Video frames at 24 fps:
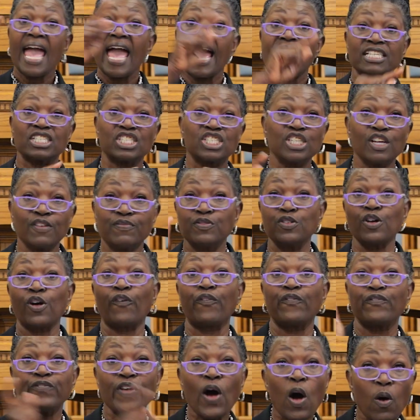and shift your
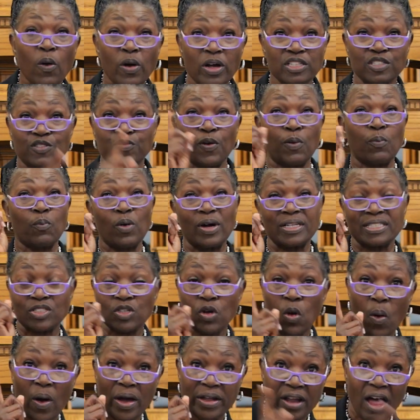focus from what's
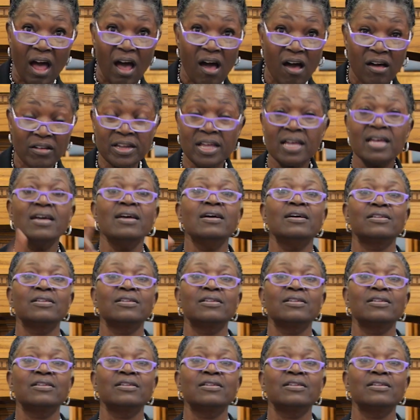going on